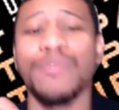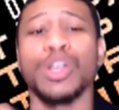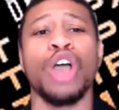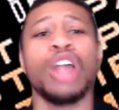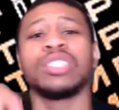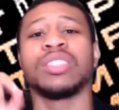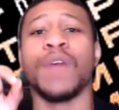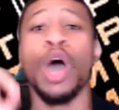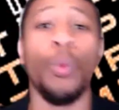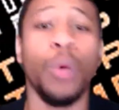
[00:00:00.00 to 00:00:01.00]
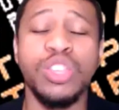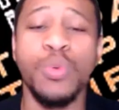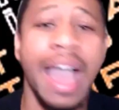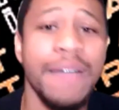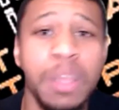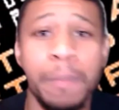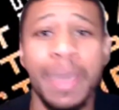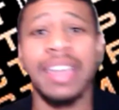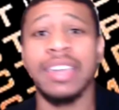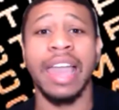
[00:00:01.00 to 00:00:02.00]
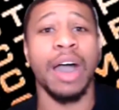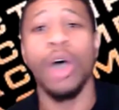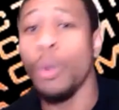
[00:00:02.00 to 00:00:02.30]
regardless of what you have in the bank account,